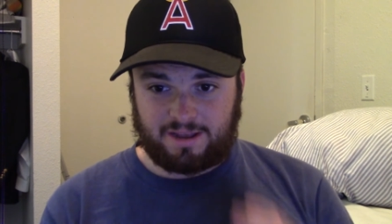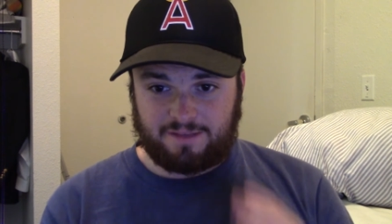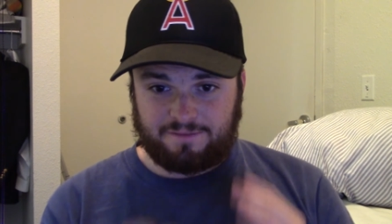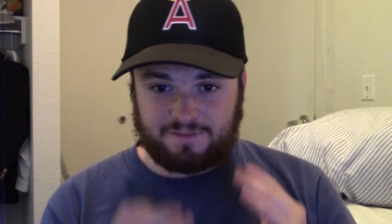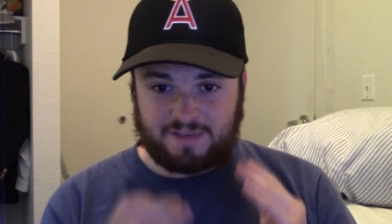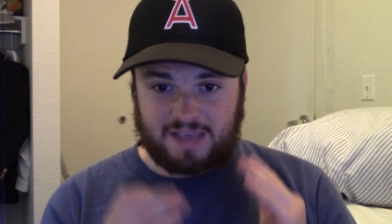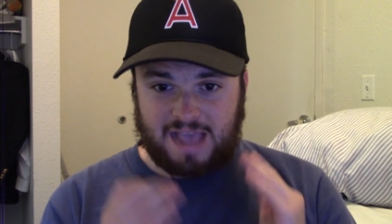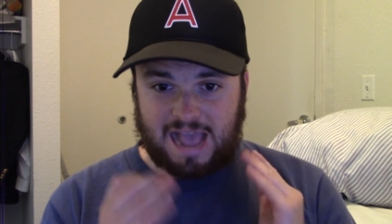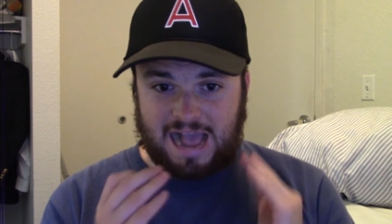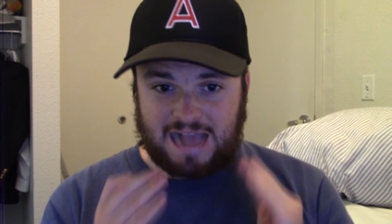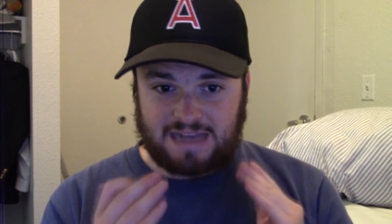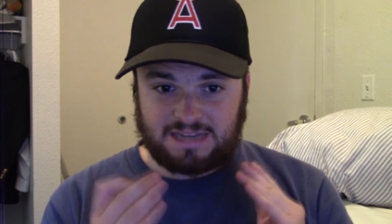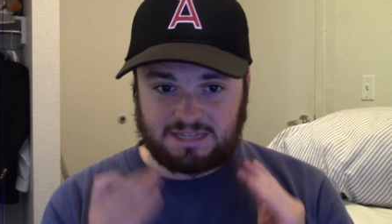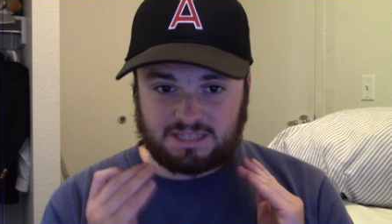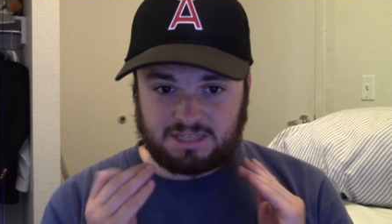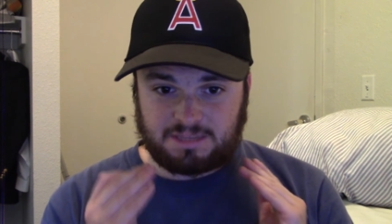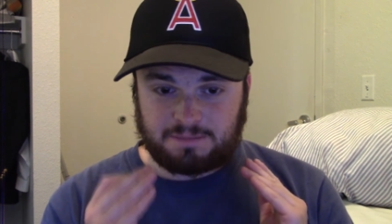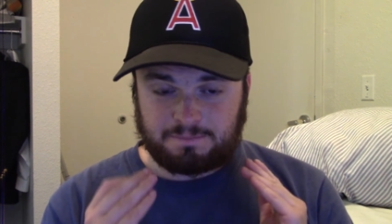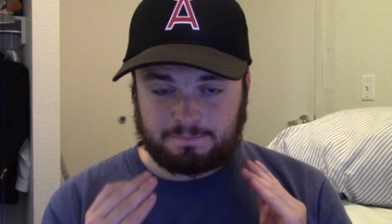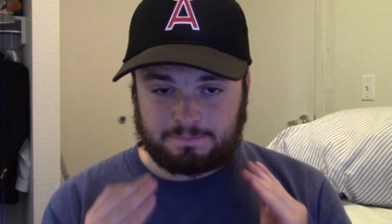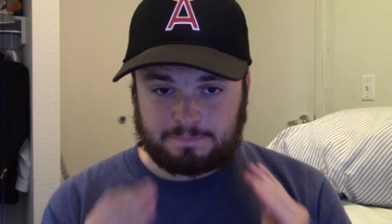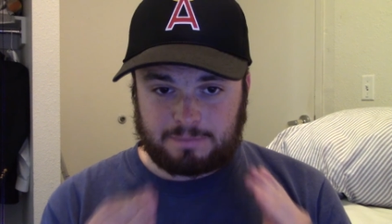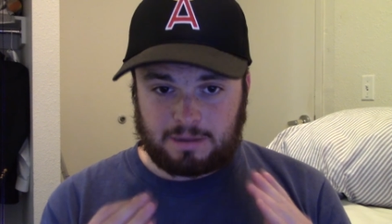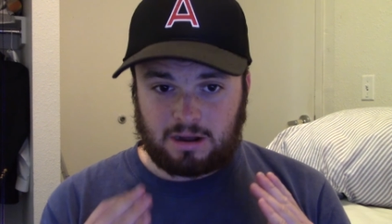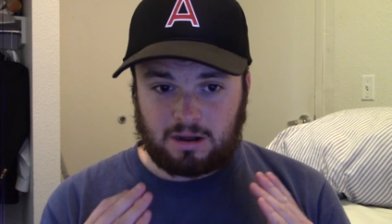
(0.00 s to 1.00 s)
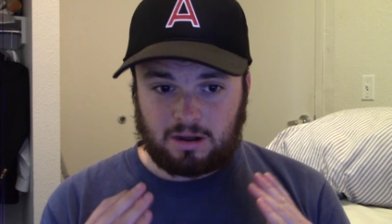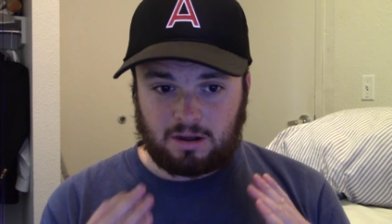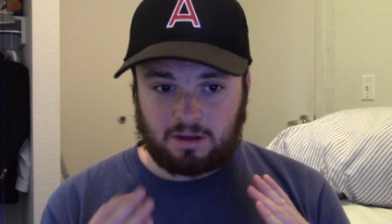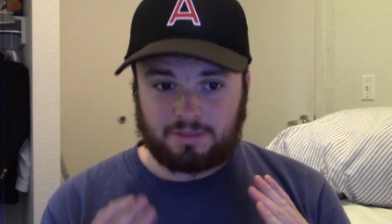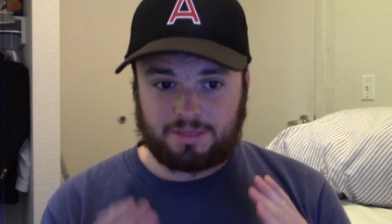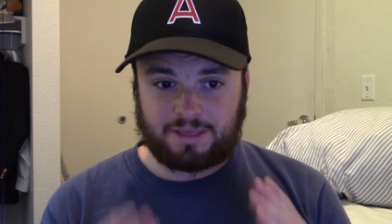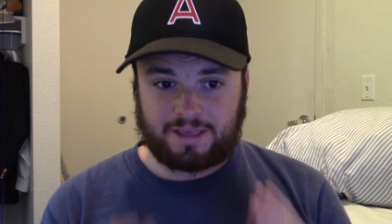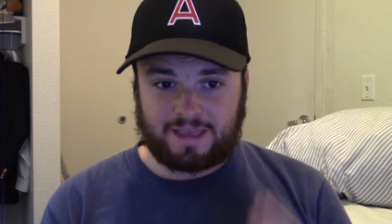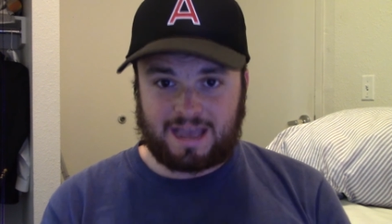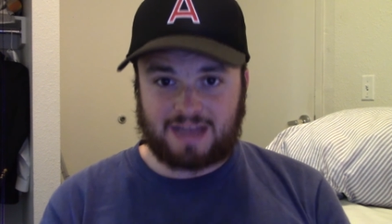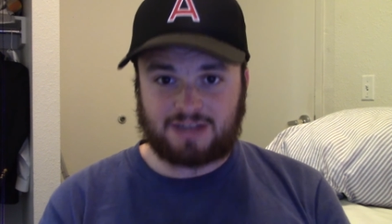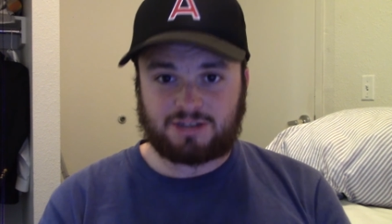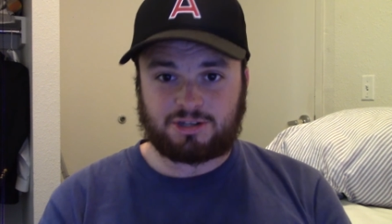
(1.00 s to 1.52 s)
If he has the ball,
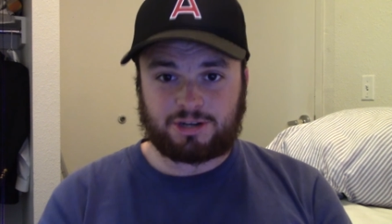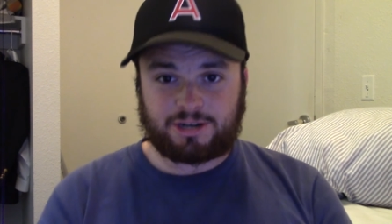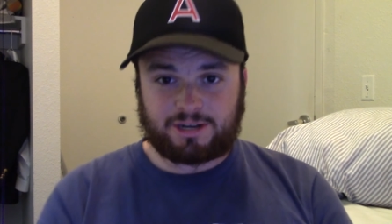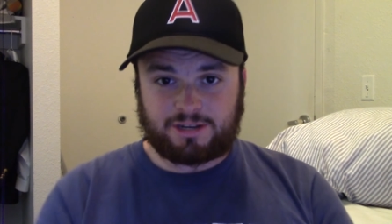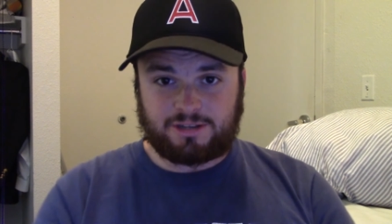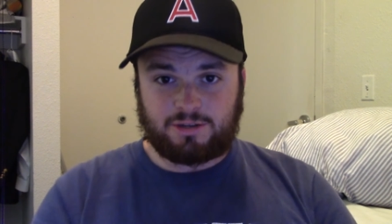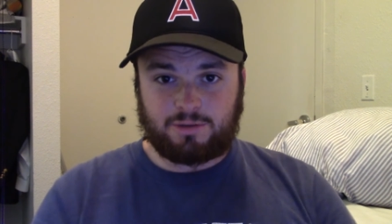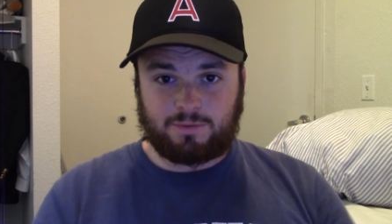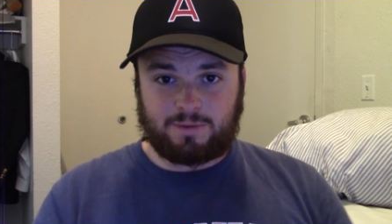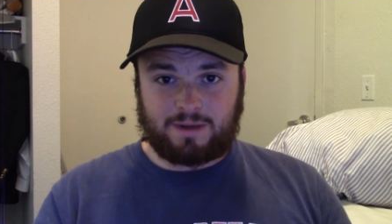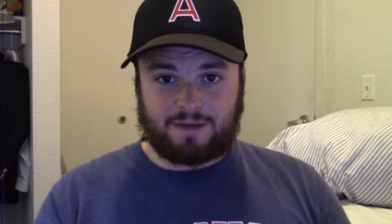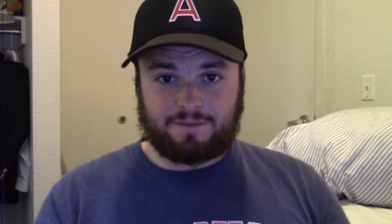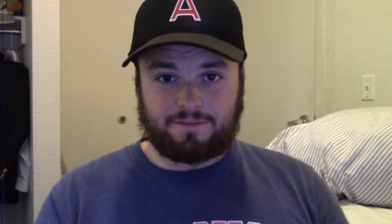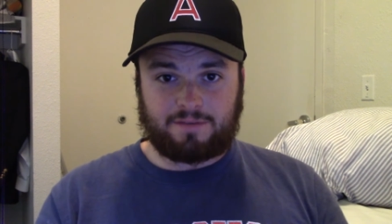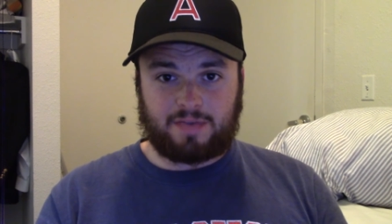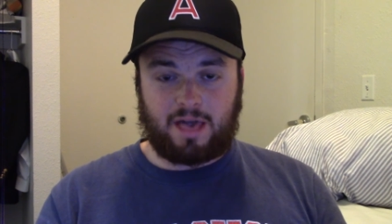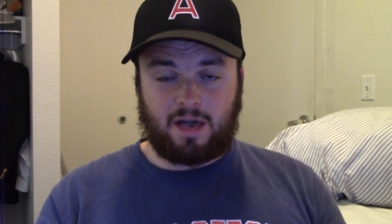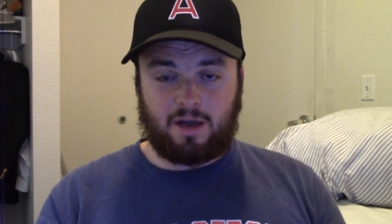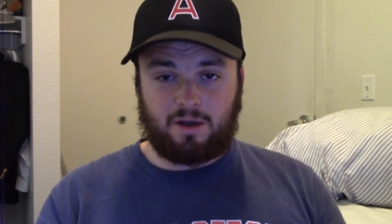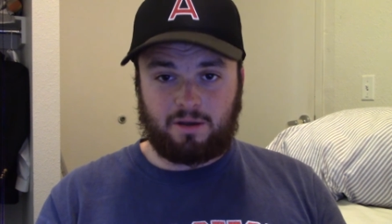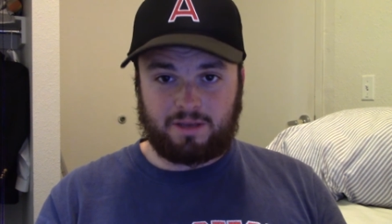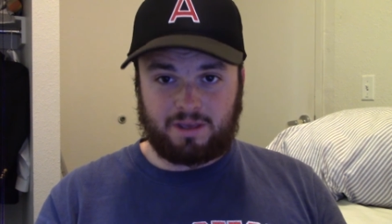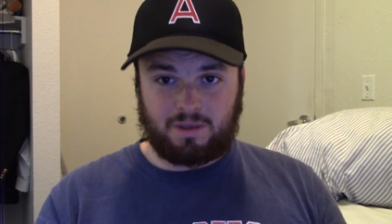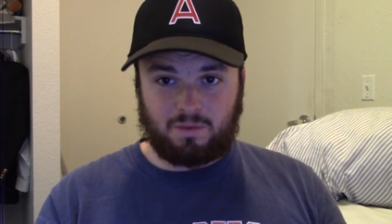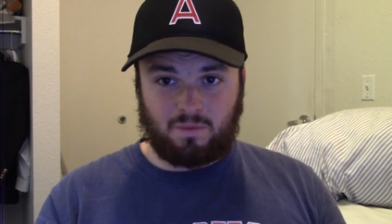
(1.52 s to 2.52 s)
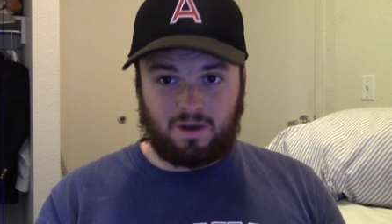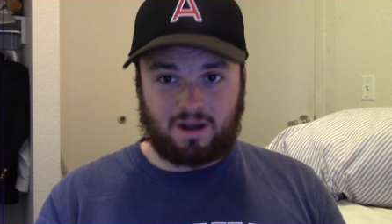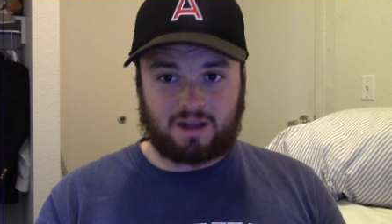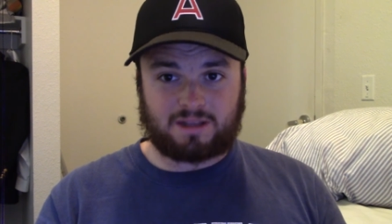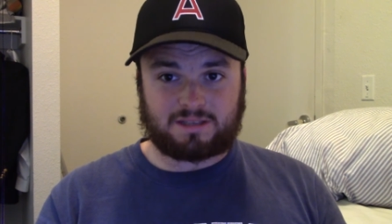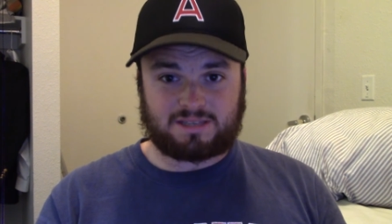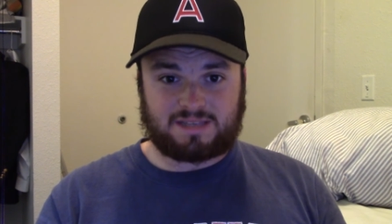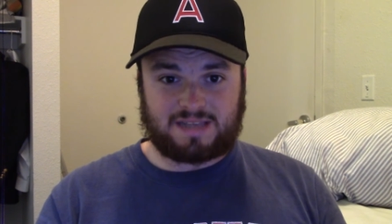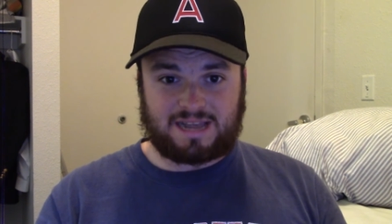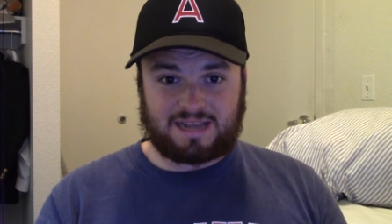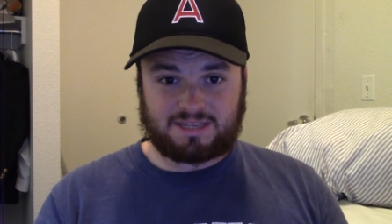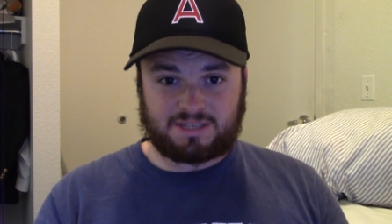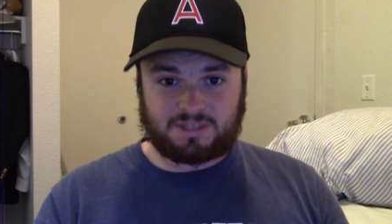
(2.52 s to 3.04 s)
the catcher can do whatever the hell he
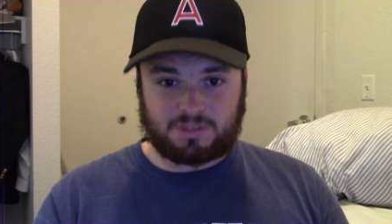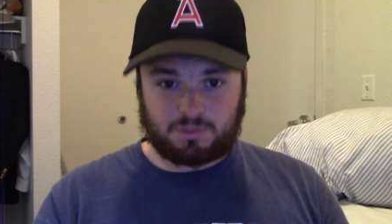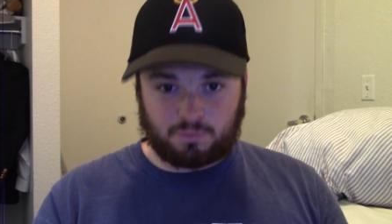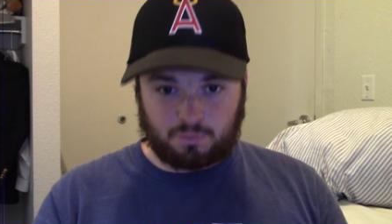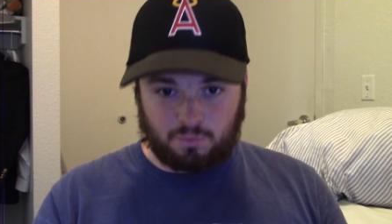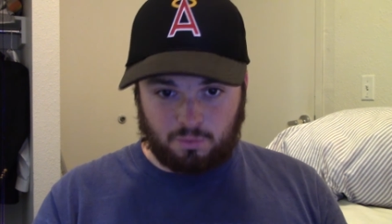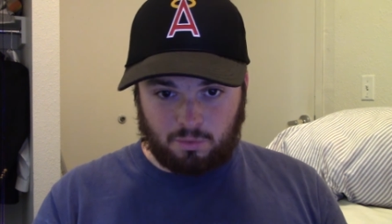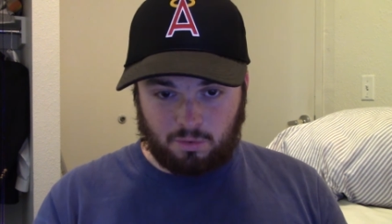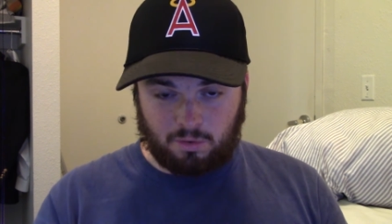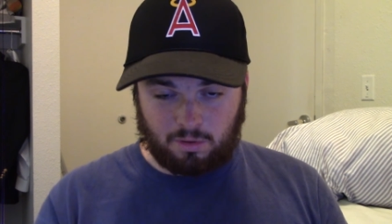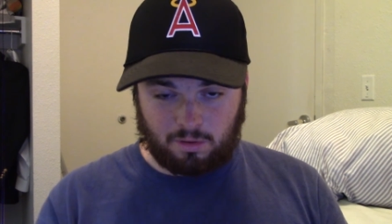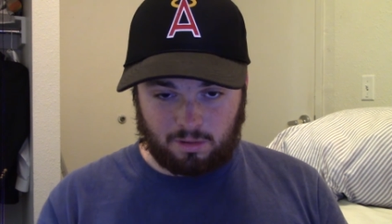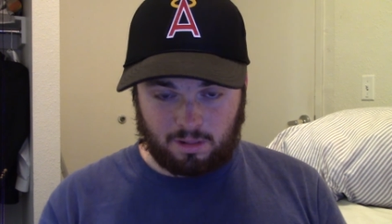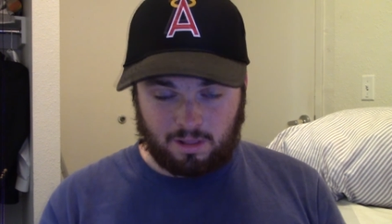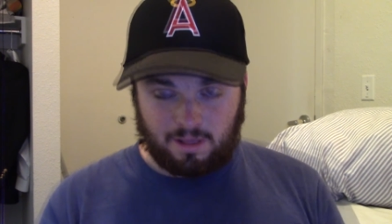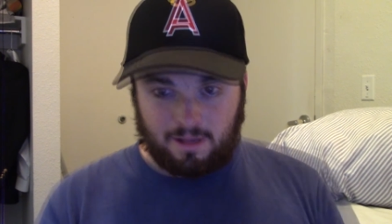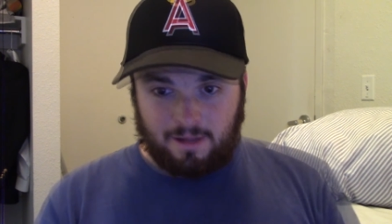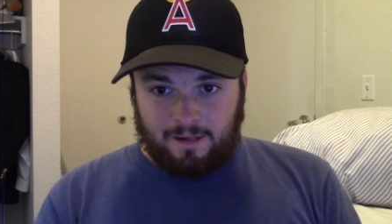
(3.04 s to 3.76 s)
wants. That's the rule.